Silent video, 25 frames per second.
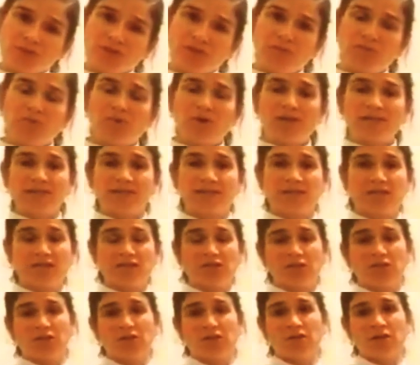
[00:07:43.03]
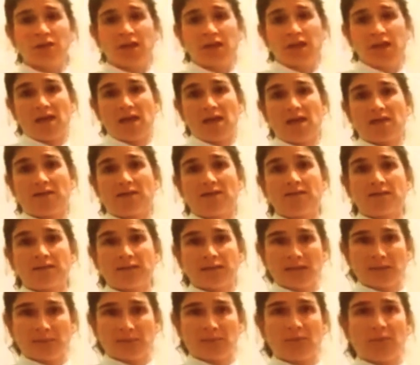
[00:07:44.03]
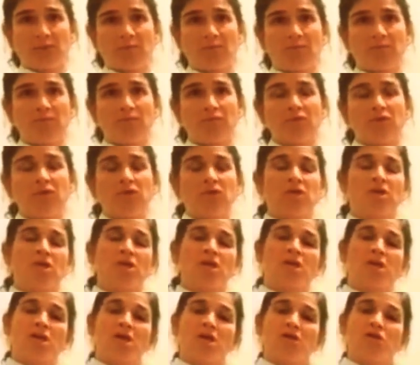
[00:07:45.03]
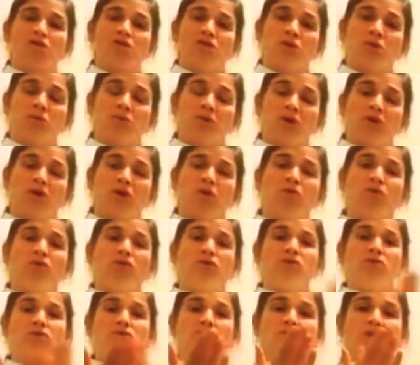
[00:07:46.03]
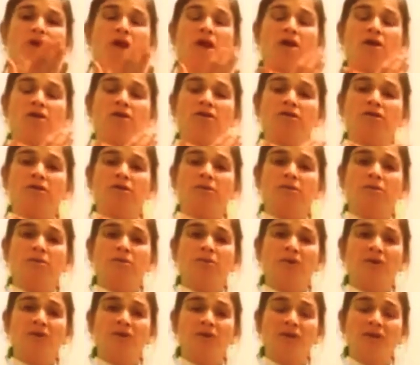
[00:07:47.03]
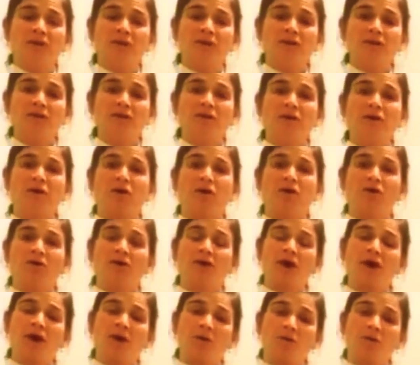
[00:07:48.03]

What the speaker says: deep relaxation and sleep. So we are going to start breathing on